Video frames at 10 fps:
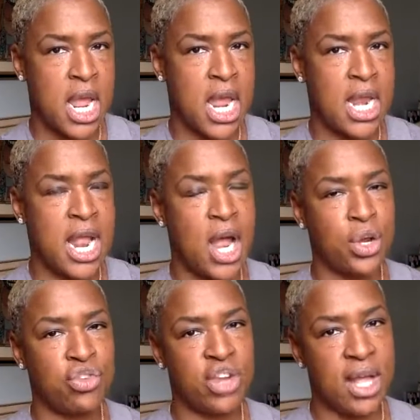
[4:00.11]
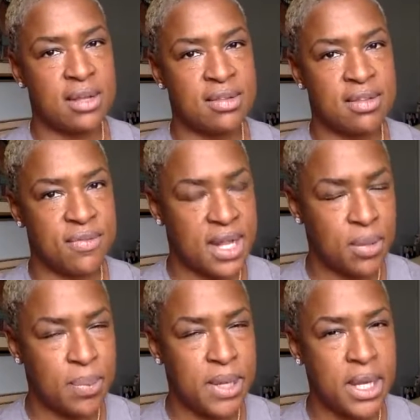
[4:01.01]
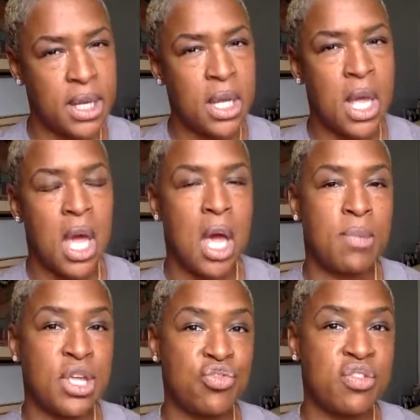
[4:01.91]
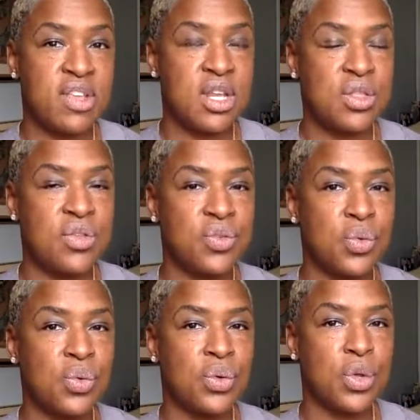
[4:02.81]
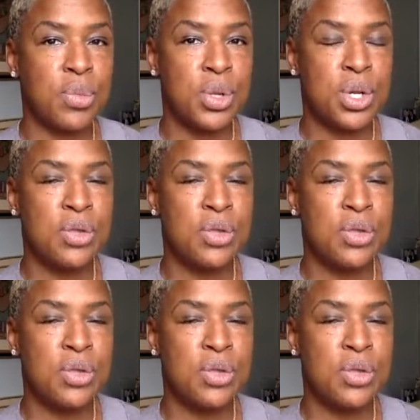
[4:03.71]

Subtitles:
in how your child is developing, interested in the school community.